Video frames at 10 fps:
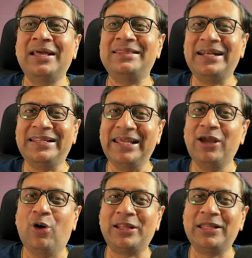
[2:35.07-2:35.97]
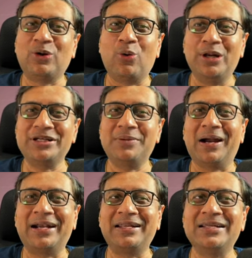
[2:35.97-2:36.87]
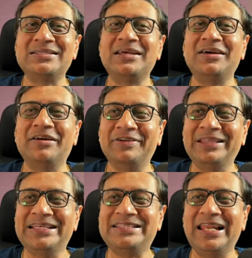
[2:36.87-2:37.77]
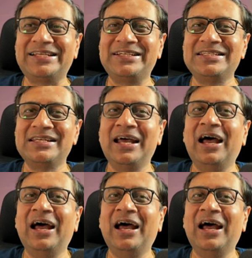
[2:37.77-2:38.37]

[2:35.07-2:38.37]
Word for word: that they or their coalition partners win these elections